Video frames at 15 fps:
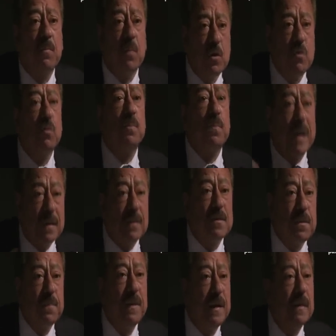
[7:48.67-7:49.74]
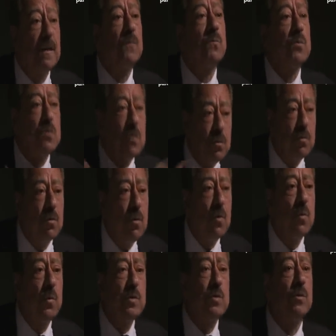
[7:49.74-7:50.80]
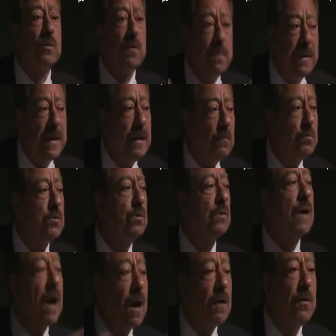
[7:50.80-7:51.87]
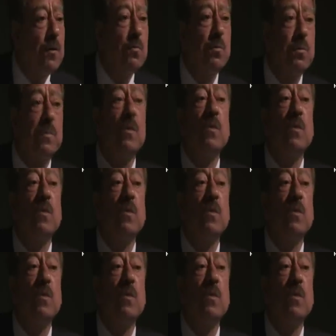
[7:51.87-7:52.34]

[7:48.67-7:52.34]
We should participate and we should talk, we should debate, we should argue.